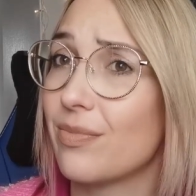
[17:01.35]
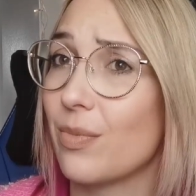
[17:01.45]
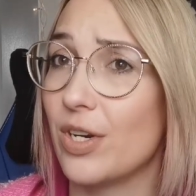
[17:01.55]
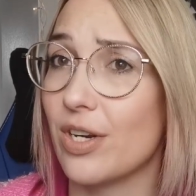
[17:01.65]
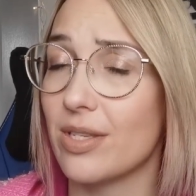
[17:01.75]

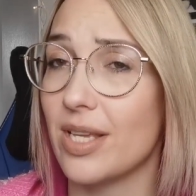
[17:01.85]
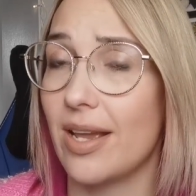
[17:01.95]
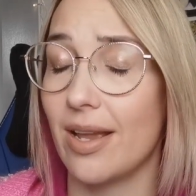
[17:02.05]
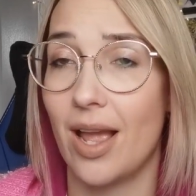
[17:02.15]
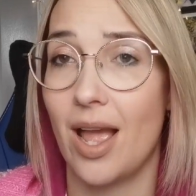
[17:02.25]
We shall
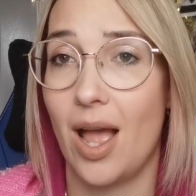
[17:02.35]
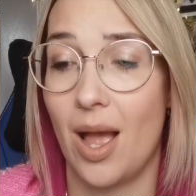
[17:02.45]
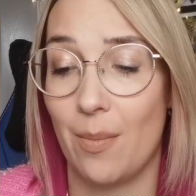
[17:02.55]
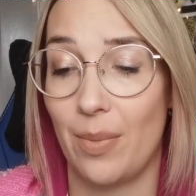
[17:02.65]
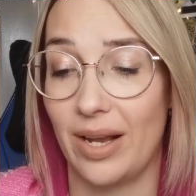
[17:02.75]
see.
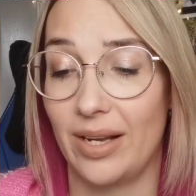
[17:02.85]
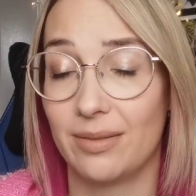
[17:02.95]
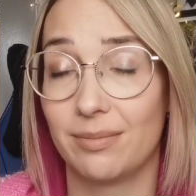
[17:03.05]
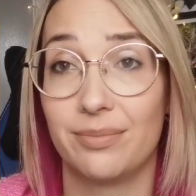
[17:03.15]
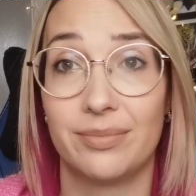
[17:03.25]

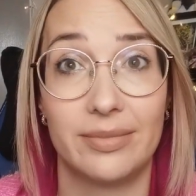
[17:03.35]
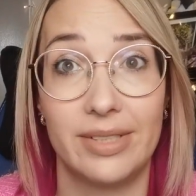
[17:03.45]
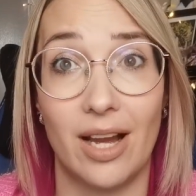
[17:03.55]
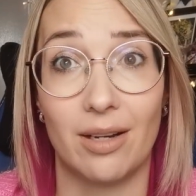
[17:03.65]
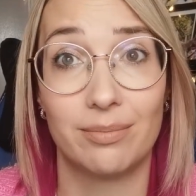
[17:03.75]
But
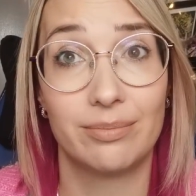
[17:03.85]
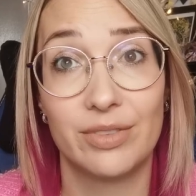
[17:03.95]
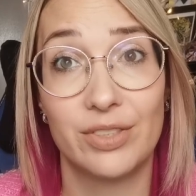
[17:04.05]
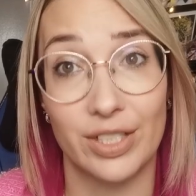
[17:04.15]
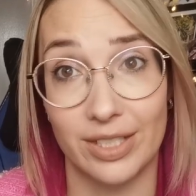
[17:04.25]
yeah,
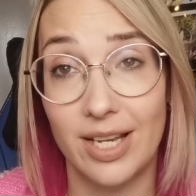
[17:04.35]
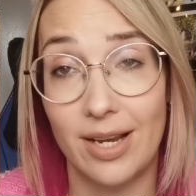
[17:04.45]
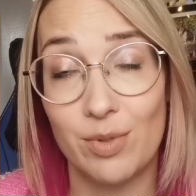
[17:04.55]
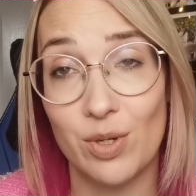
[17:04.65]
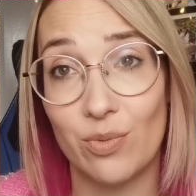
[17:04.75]
just
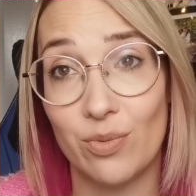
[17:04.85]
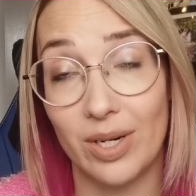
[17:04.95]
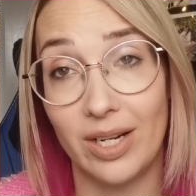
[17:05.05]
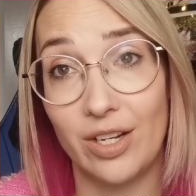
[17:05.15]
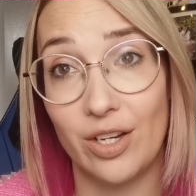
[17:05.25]
seems
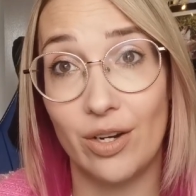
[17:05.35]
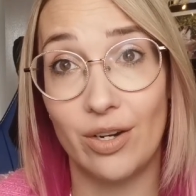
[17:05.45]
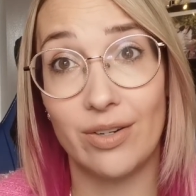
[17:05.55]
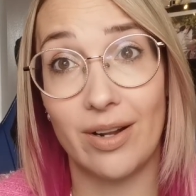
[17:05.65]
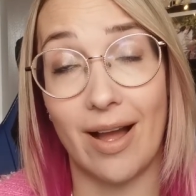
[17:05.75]
really
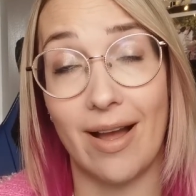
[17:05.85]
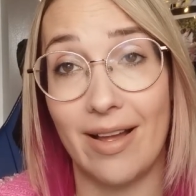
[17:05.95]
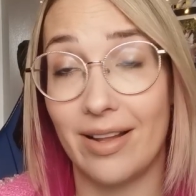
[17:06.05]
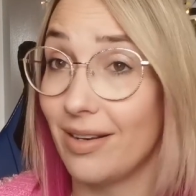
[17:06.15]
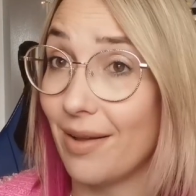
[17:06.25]
cute.
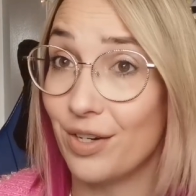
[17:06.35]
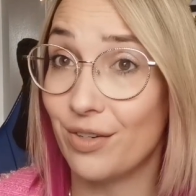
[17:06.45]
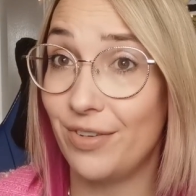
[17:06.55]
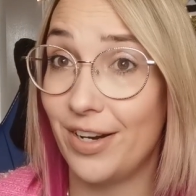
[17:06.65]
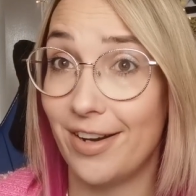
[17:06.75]
I love a
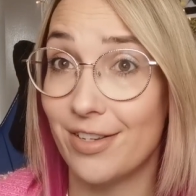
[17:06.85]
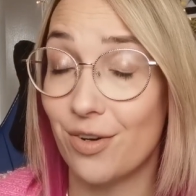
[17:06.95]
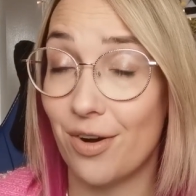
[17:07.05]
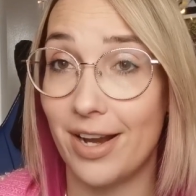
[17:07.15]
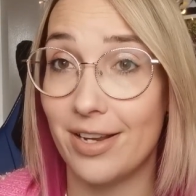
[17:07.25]
good fairy
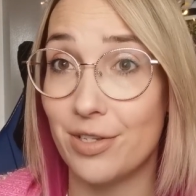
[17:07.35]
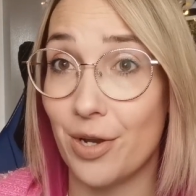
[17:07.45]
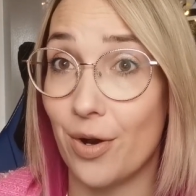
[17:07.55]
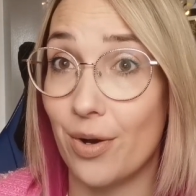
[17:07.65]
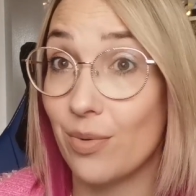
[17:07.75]
story,
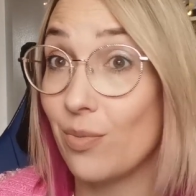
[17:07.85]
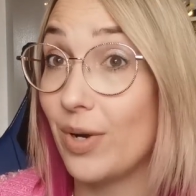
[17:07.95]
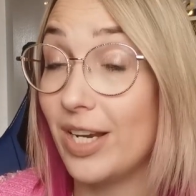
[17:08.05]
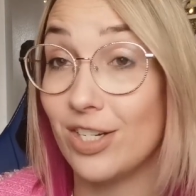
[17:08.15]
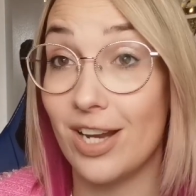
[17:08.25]
so
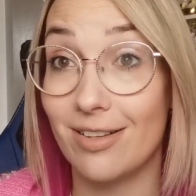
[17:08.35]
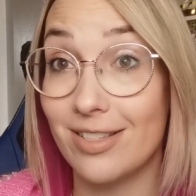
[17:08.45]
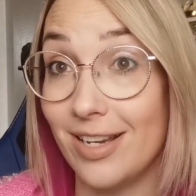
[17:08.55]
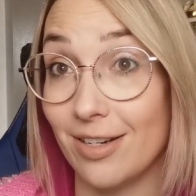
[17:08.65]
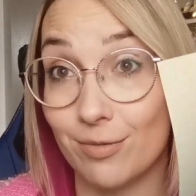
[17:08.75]
we shall
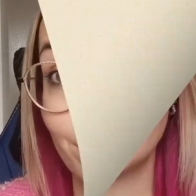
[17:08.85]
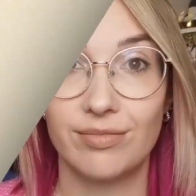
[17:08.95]
see.